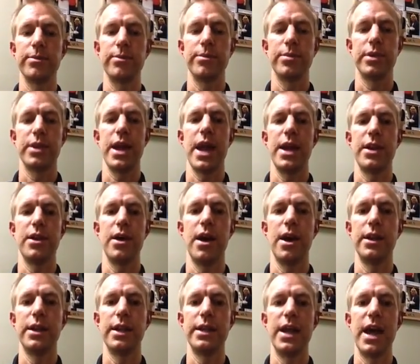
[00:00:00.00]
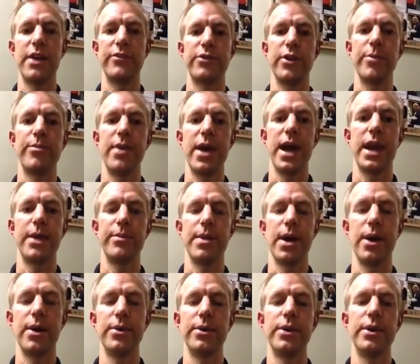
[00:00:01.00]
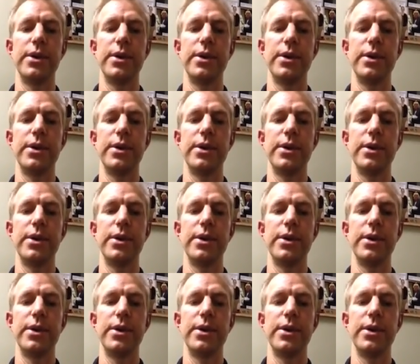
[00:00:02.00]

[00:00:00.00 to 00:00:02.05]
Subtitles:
plan on and not feel bad about,